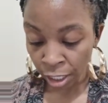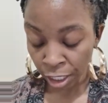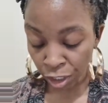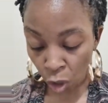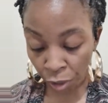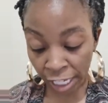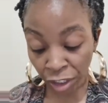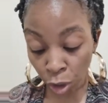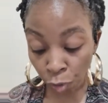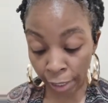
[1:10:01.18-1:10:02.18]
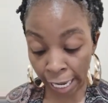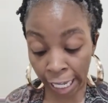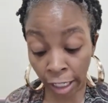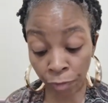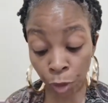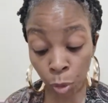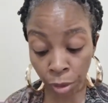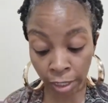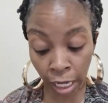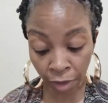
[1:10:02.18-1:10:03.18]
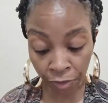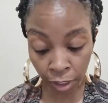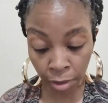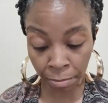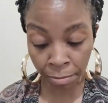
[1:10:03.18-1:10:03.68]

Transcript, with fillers: so that the creative door of them